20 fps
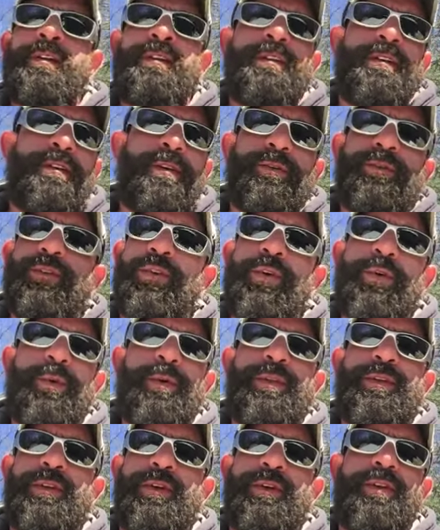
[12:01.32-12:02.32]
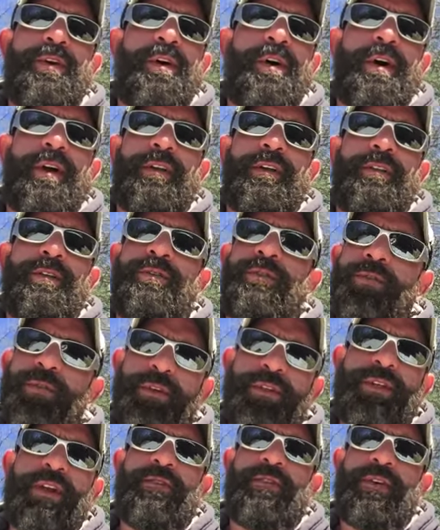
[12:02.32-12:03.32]
you know, do with your dog, you do
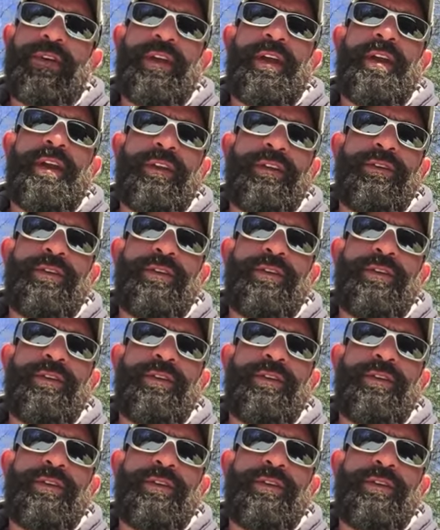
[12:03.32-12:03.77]
these every day,